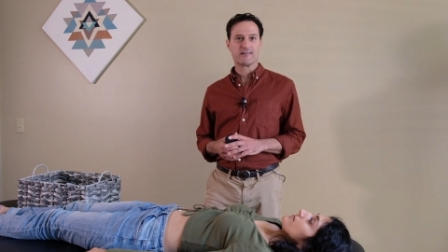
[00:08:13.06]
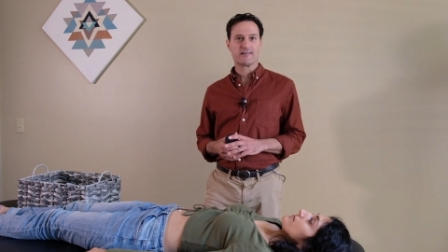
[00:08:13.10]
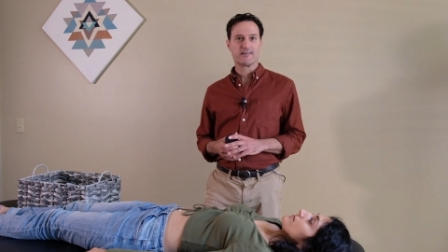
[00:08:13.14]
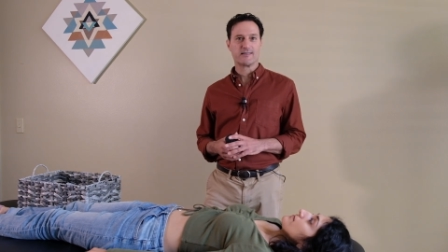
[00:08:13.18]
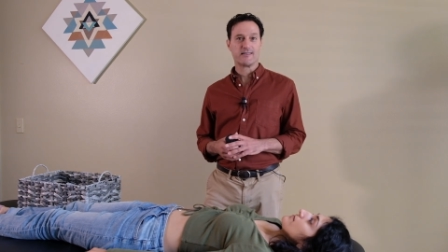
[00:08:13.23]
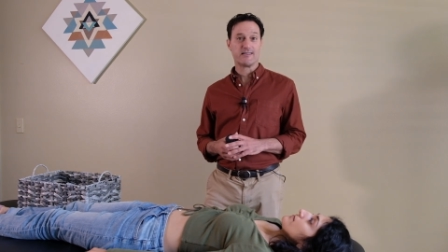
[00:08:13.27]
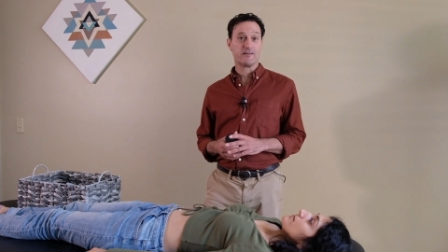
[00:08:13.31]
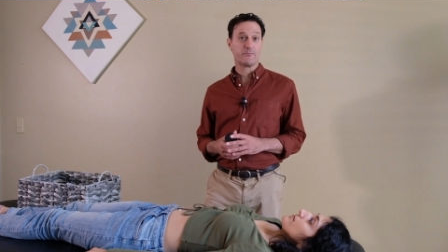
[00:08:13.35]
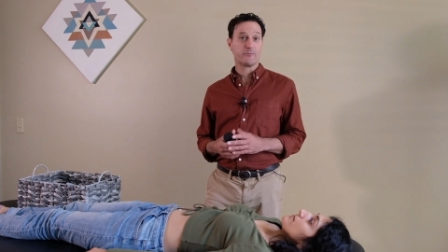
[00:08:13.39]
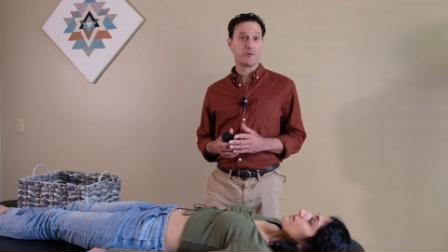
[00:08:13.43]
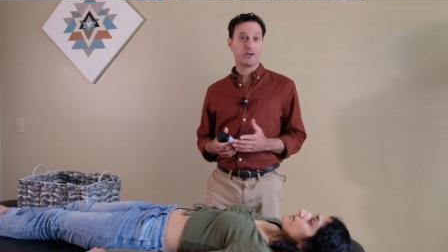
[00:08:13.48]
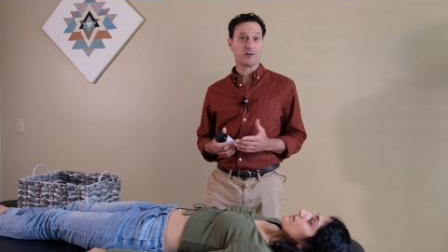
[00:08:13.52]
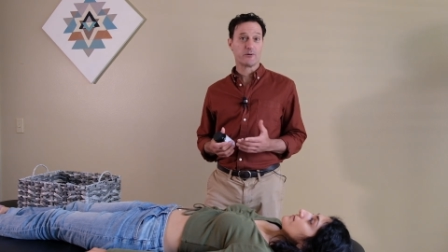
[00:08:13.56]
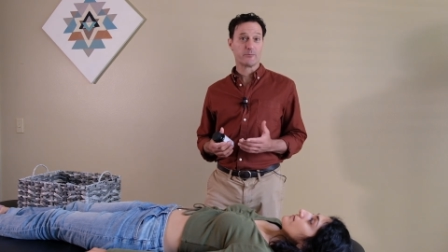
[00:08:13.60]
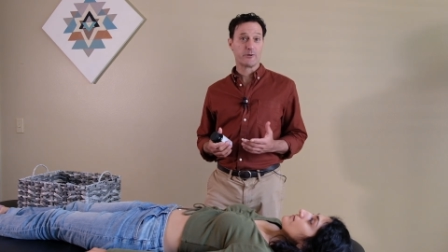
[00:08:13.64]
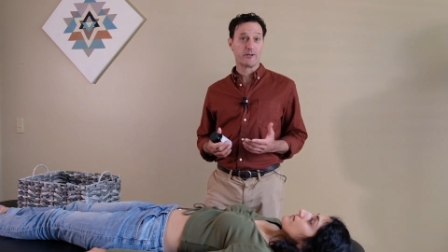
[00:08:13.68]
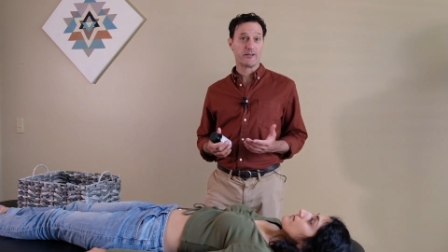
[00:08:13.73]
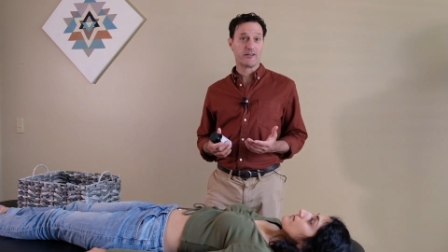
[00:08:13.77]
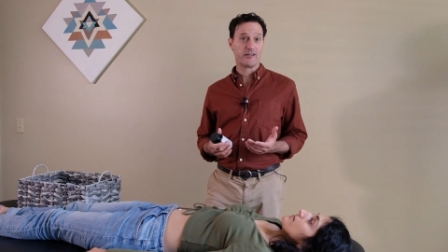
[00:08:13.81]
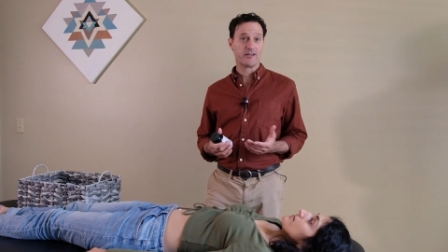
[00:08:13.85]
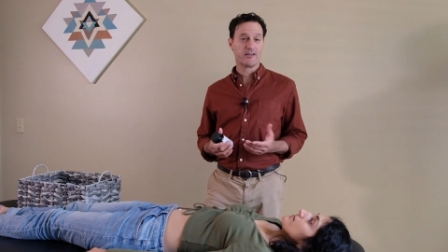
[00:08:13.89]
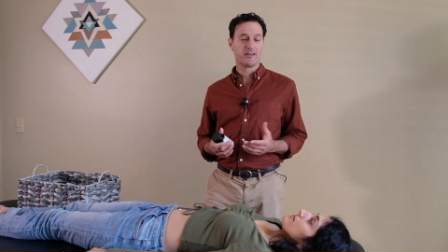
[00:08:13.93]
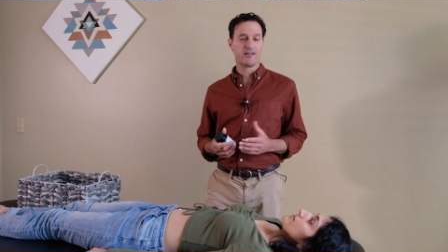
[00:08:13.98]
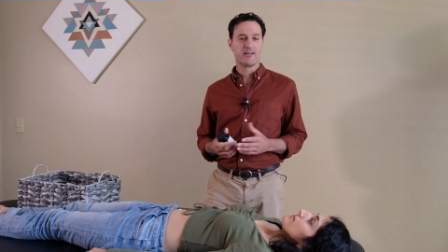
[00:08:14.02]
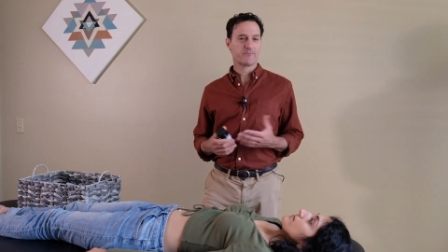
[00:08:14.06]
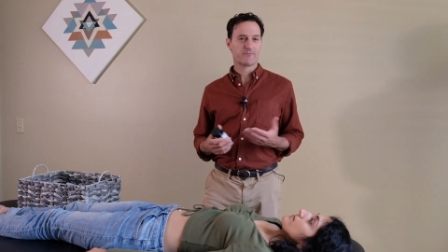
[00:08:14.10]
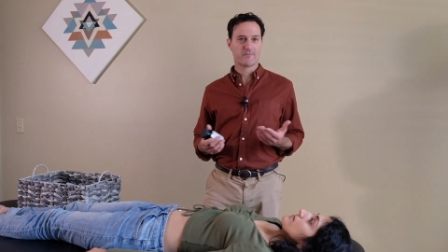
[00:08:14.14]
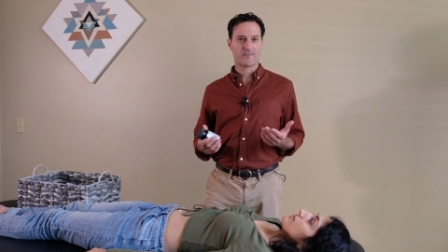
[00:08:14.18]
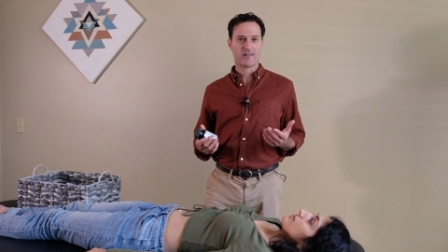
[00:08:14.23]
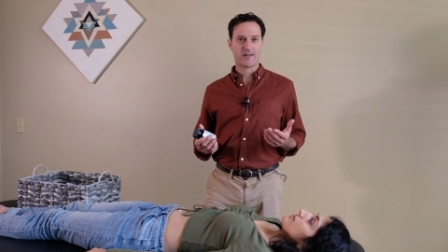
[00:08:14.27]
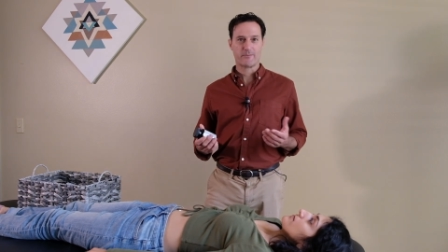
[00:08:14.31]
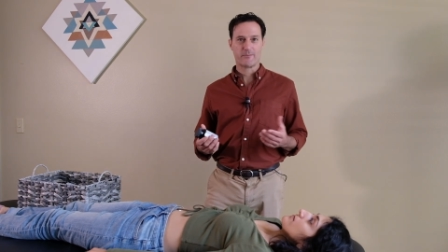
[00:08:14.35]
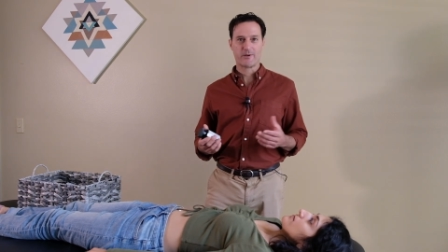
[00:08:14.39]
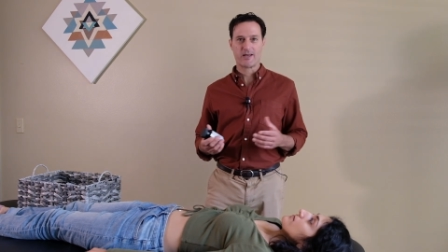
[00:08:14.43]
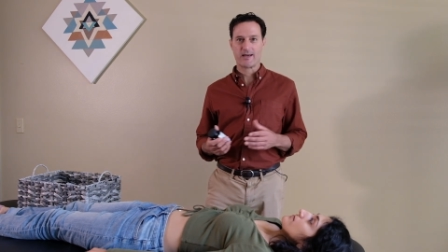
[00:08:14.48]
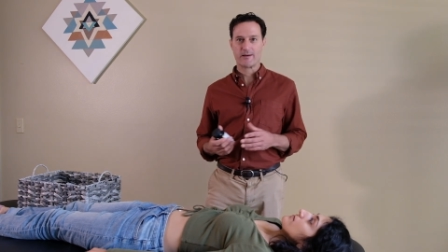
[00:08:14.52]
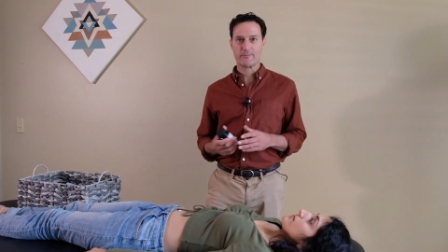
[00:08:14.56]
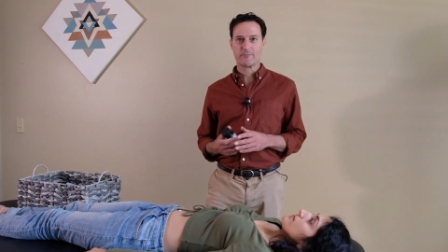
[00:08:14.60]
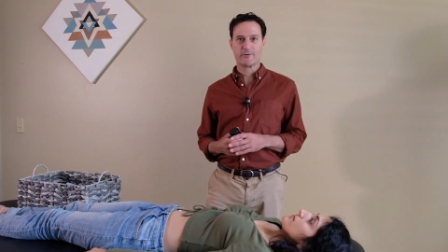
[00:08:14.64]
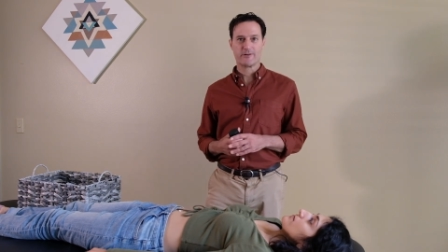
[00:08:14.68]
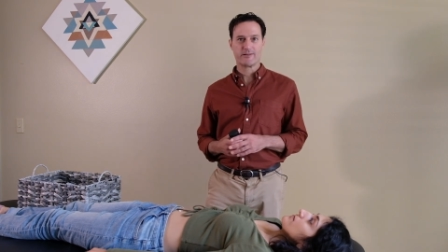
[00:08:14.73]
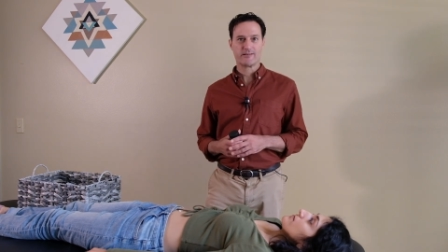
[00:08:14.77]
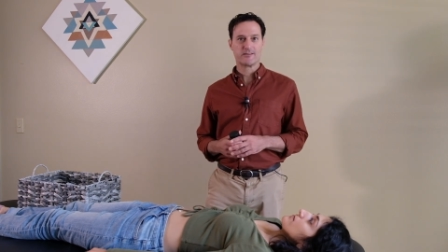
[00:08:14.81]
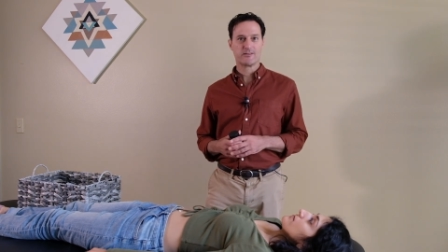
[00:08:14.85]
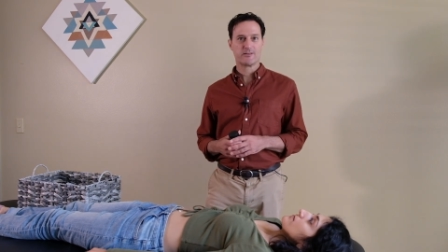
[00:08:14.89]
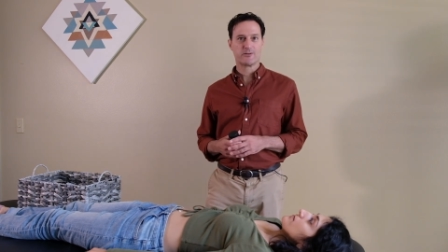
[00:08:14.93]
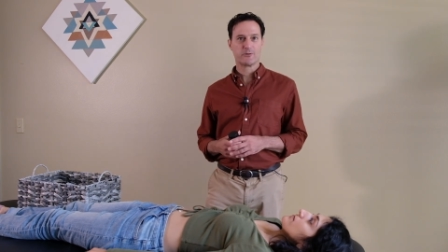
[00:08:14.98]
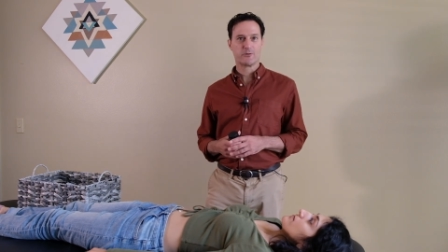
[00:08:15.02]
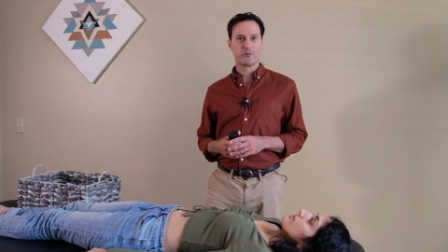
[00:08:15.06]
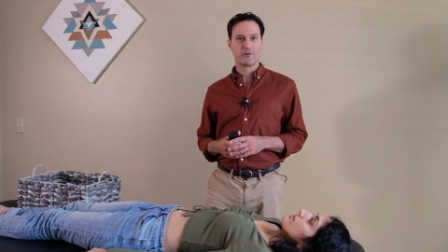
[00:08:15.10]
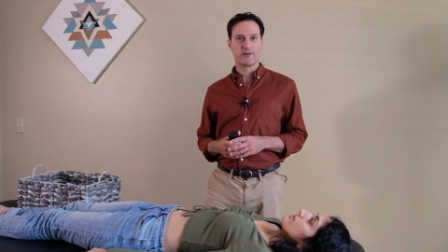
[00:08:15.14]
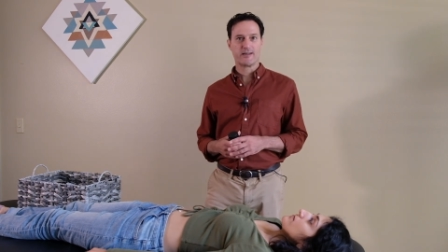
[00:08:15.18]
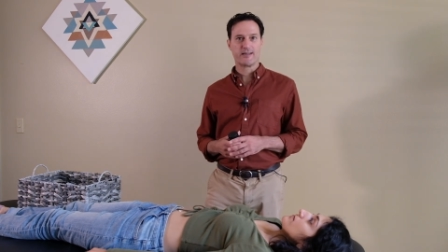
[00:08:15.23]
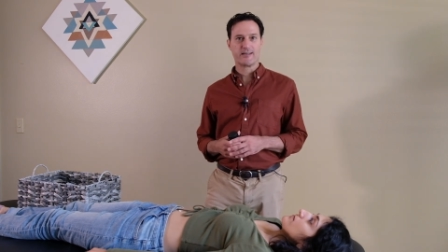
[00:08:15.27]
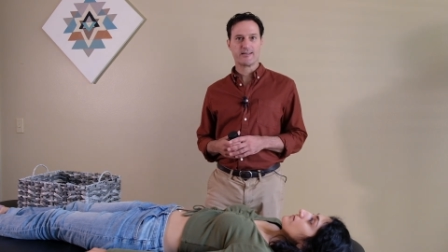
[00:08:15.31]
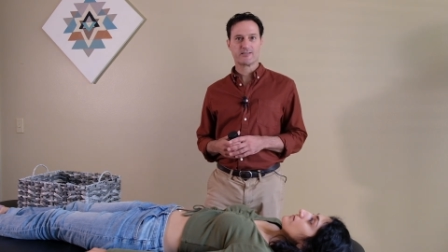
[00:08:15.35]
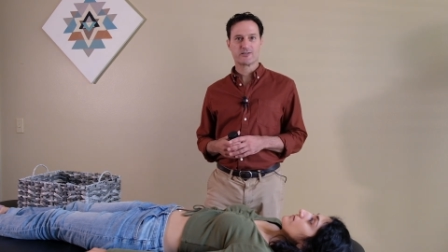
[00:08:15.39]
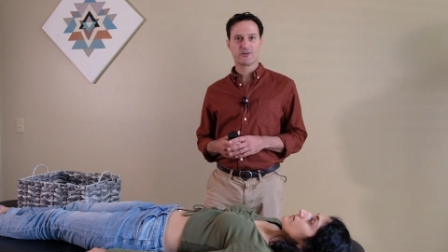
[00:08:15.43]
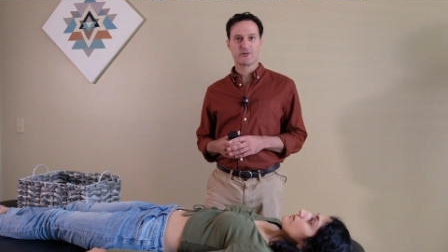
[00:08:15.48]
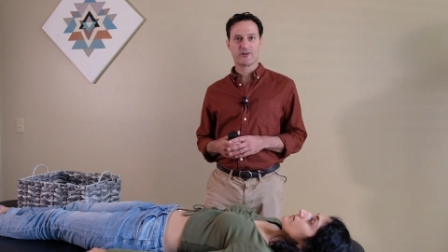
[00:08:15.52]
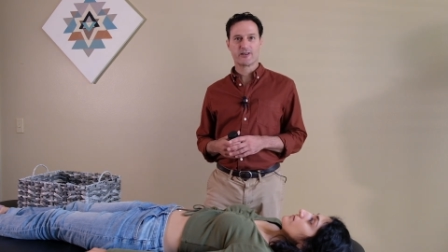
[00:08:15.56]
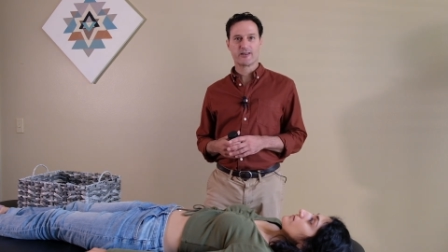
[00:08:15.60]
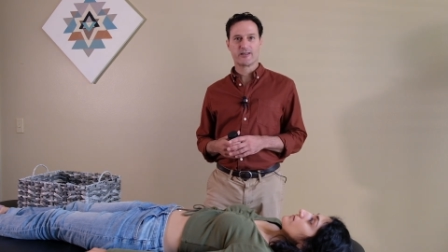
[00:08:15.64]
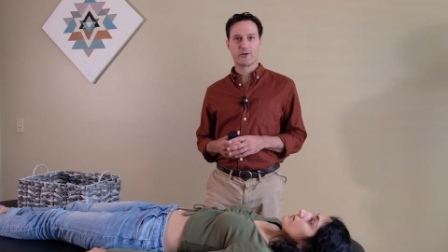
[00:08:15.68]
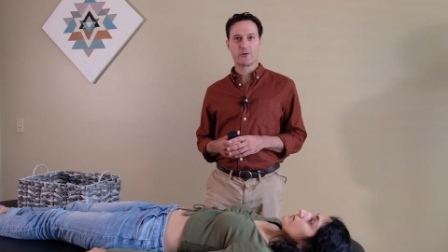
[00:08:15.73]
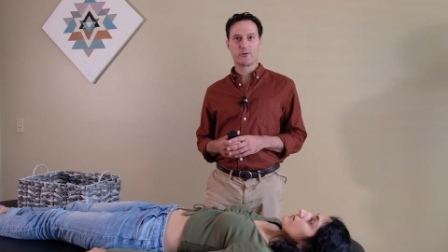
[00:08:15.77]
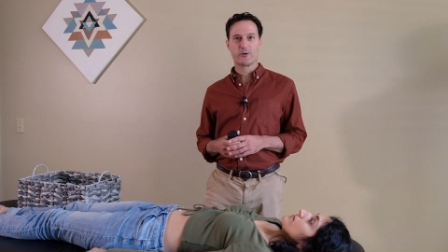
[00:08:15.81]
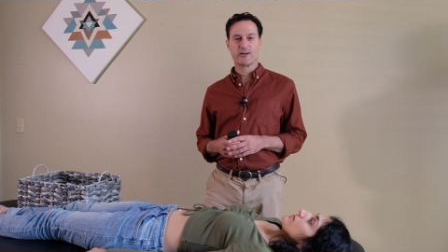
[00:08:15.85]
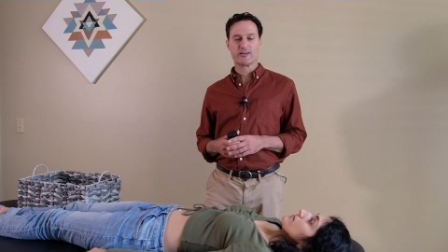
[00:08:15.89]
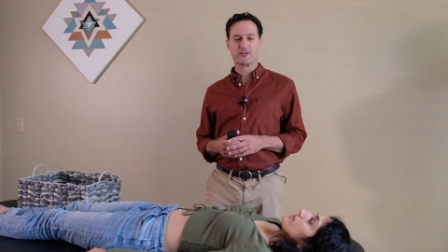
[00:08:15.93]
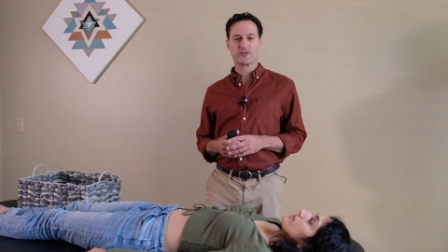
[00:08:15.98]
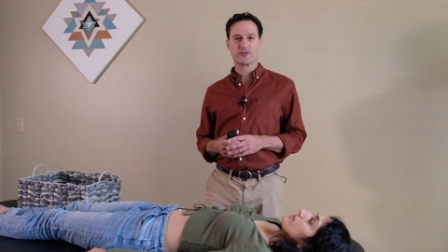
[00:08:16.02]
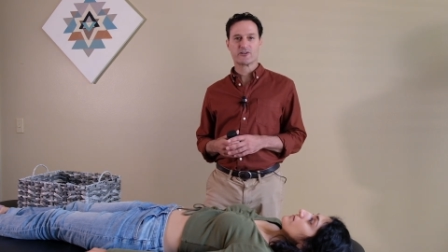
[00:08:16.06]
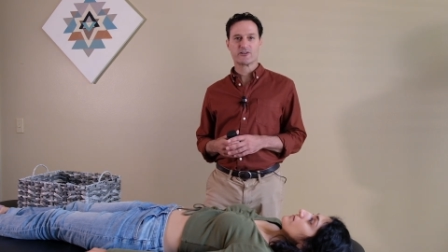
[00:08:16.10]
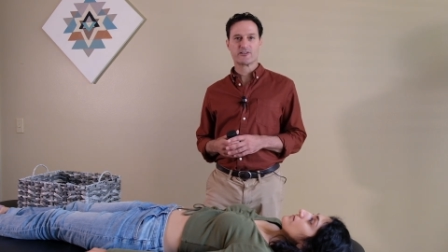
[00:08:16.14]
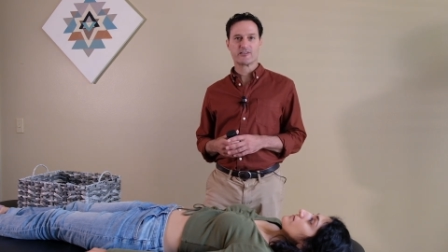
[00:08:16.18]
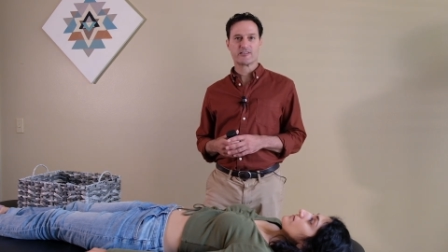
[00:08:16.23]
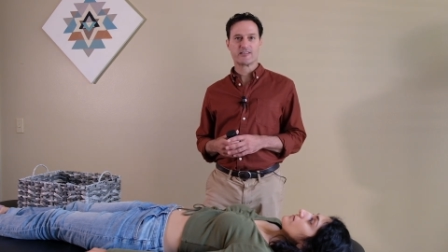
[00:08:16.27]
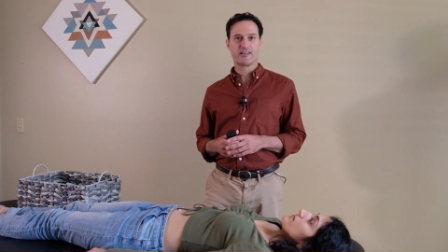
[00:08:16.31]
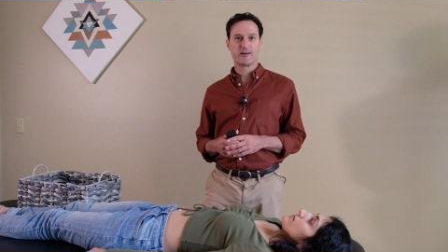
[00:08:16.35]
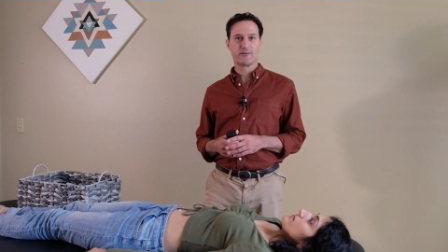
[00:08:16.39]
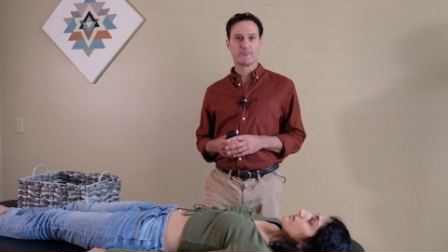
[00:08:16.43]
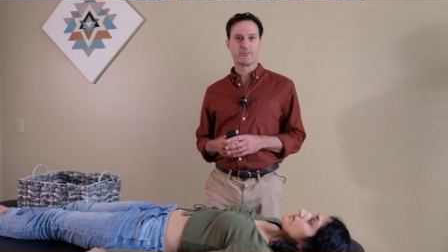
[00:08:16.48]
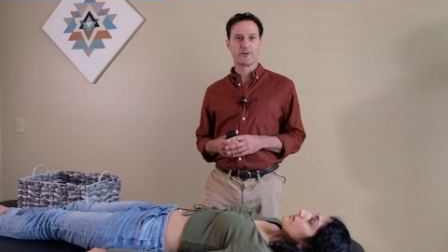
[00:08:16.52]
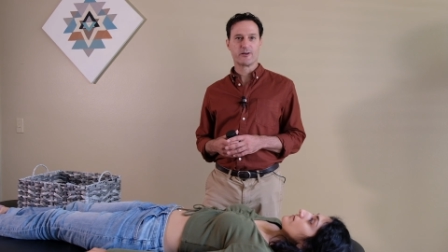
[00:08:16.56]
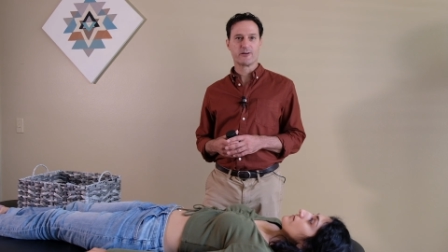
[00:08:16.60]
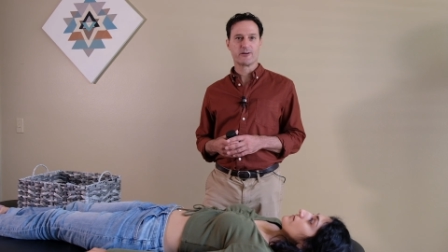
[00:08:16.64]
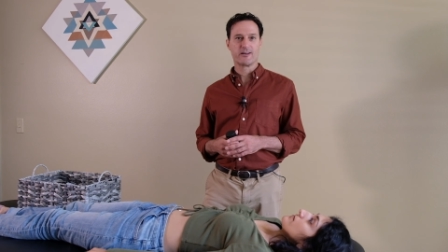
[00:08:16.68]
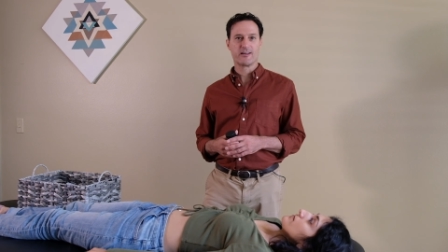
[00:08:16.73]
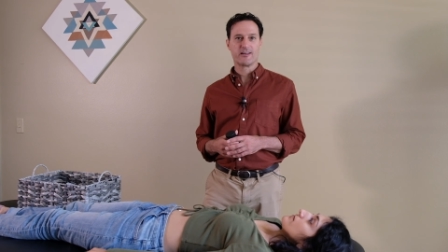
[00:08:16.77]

email me. I'm happy to answer any questions, help you